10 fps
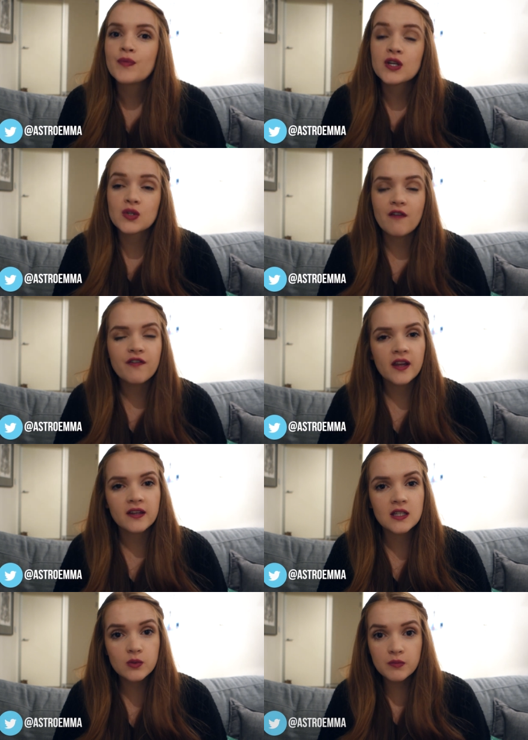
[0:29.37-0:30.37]
So I feel
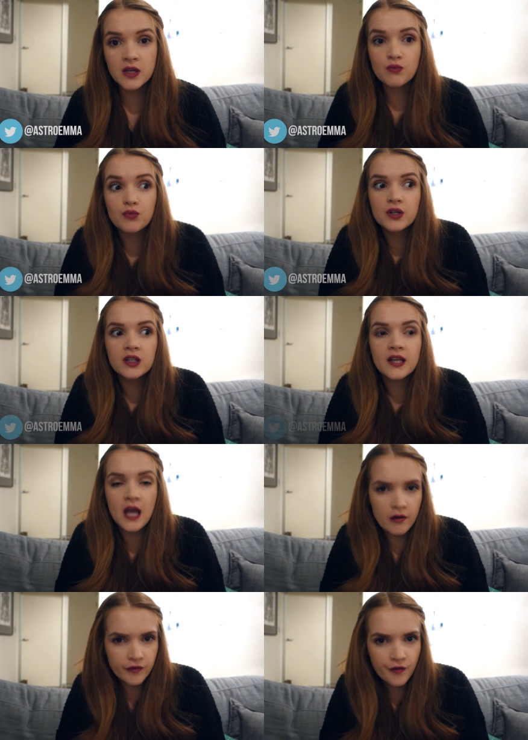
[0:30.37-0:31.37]
like this would be really
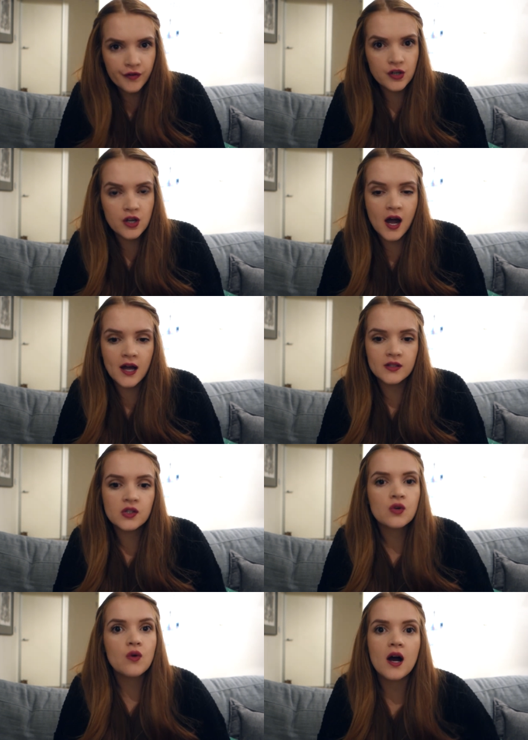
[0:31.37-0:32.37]
helpful for you guys
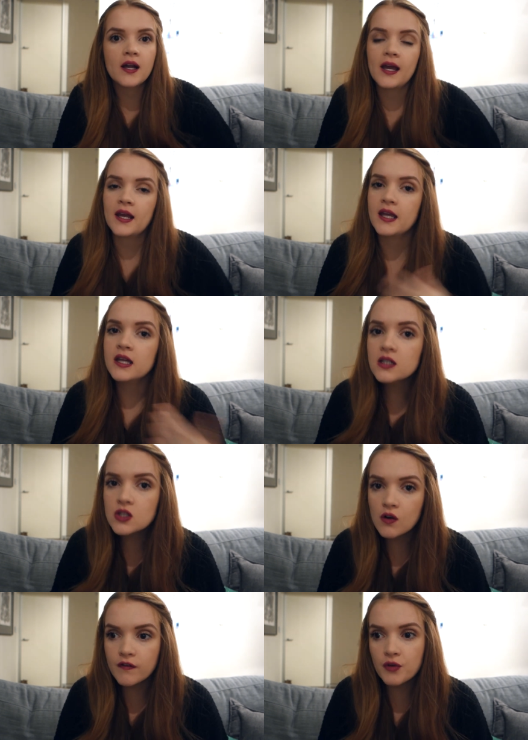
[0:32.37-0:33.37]
who are getting
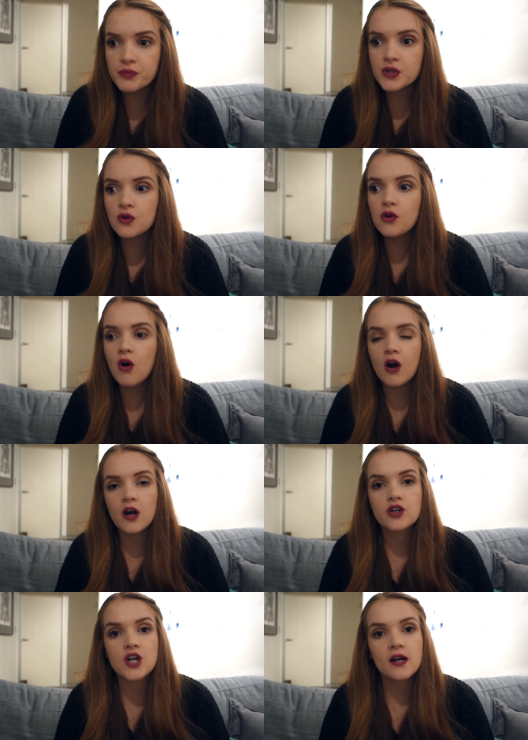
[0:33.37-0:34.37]
into a film school or
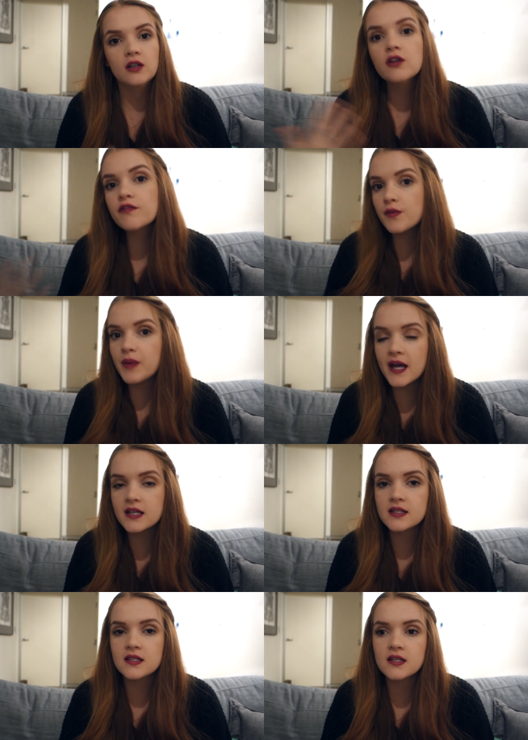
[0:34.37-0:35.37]
are trying to look for
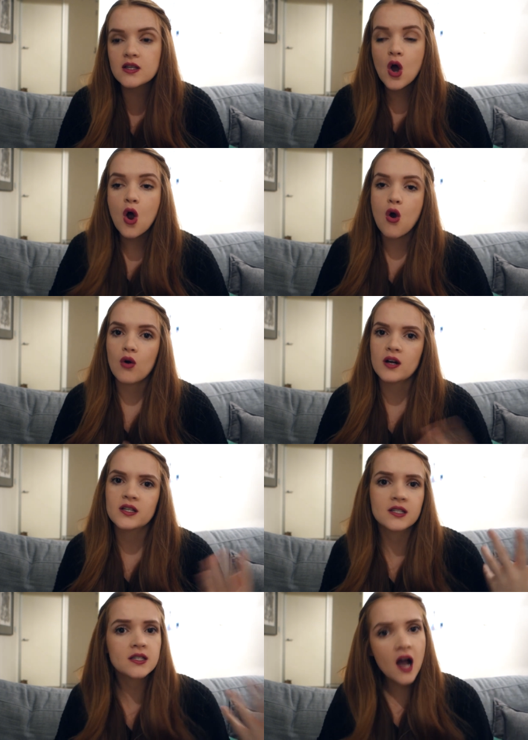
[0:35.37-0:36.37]
places or are
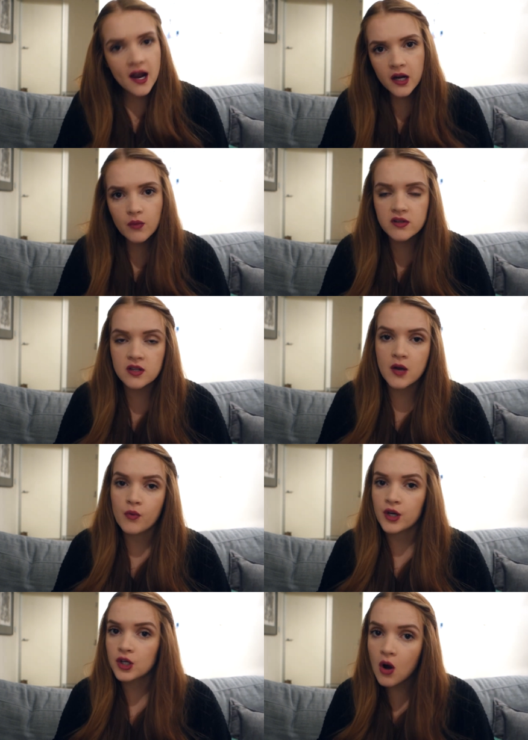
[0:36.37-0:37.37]
deciding whether they
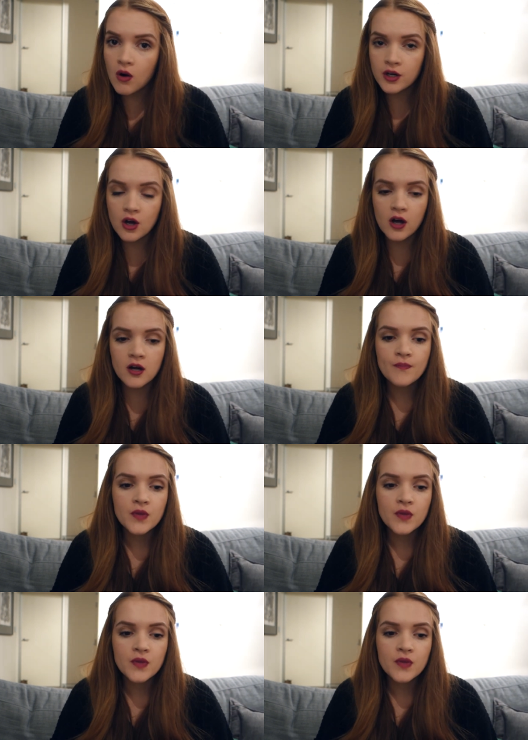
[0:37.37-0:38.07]
want to go or not